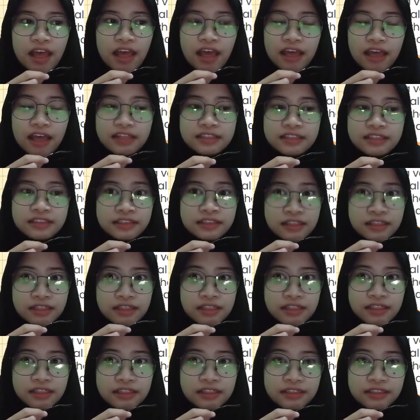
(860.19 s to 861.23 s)
and z
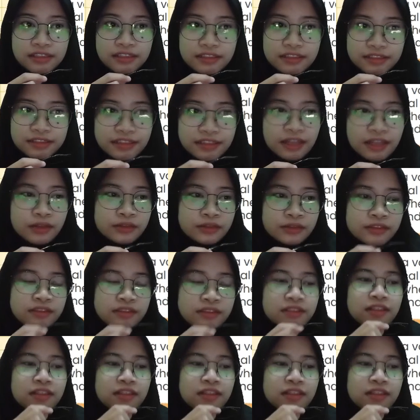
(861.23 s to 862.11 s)
sound.